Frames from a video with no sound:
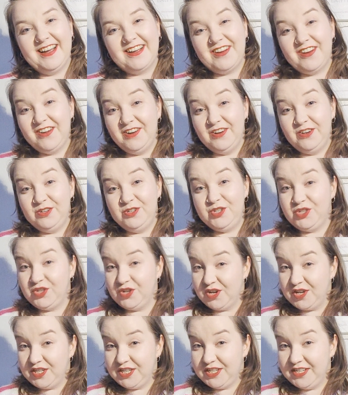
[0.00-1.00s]
color
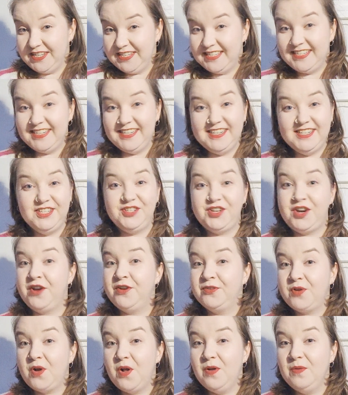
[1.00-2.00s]
choices in
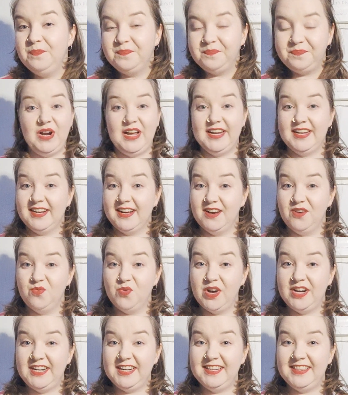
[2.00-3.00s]
general. Like I
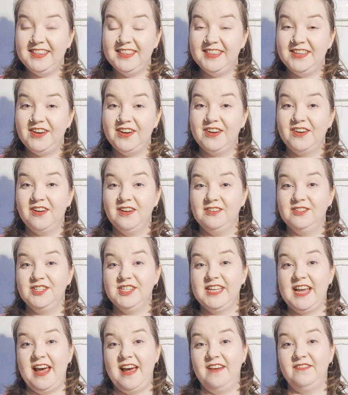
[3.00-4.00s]
wanted the
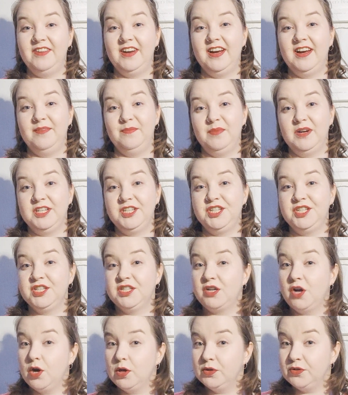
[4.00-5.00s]
colors have
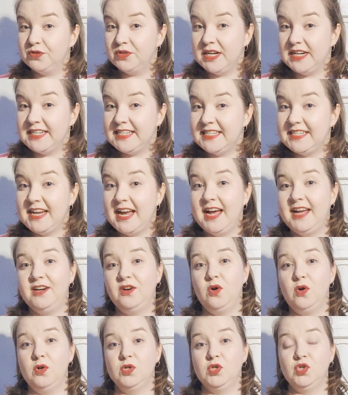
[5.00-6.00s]
much contrast, and
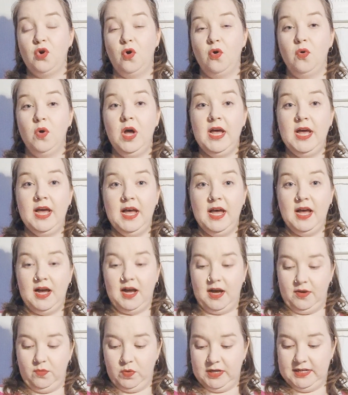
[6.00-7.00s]
also
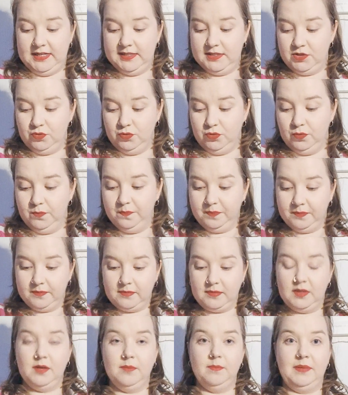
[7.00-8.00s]
I wanted to
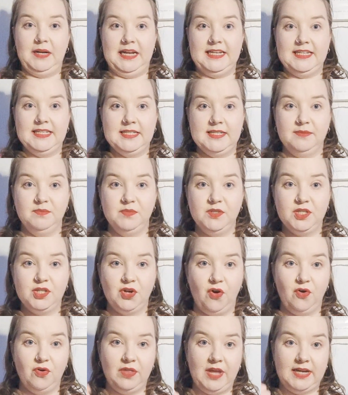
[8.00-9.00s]
place them
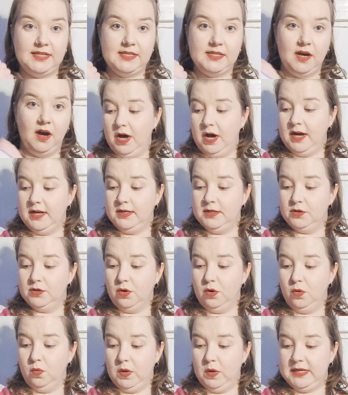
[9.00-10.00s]
so that I'd
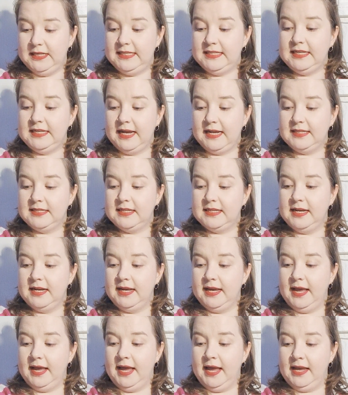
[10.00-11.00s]
always get
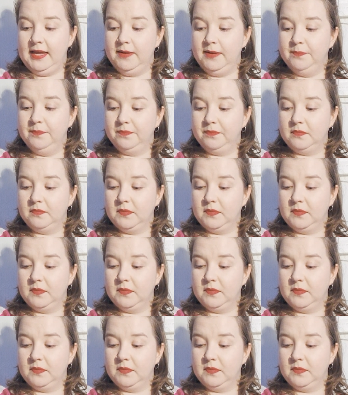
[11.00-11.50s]
a